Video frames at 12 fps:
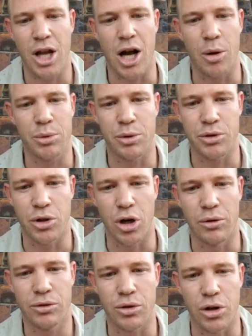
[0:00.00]
helps
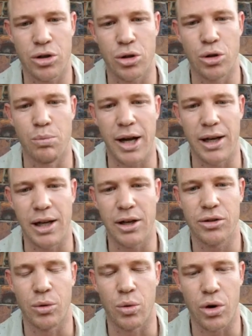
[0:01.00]
preserve sort of 2
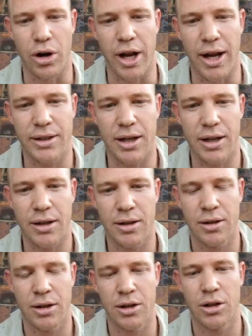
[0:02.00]
megalitres of water a hectare.
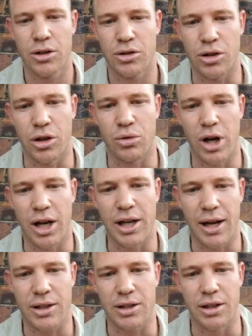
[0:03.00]
So it
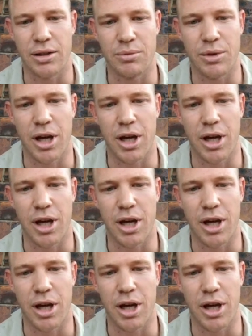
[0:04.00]
really actually,